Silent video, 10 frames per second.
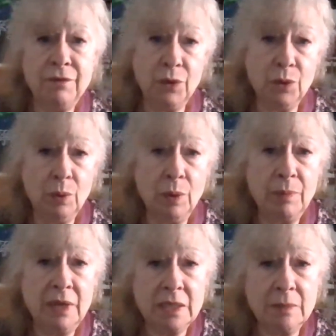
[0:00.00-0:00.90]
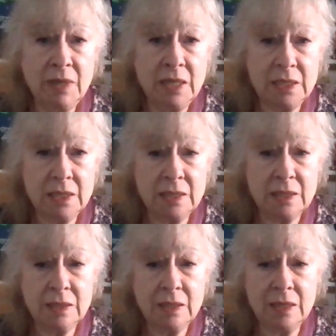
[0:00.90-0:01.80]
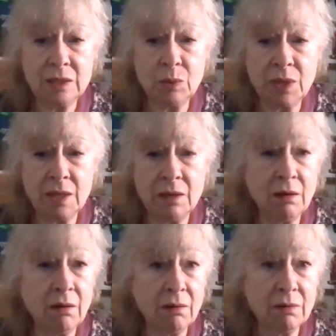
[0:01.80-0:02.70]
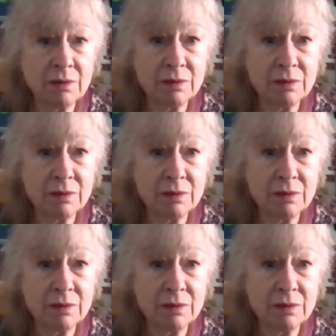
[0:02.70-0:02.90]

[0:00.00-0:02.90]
a few bits and pieces as we are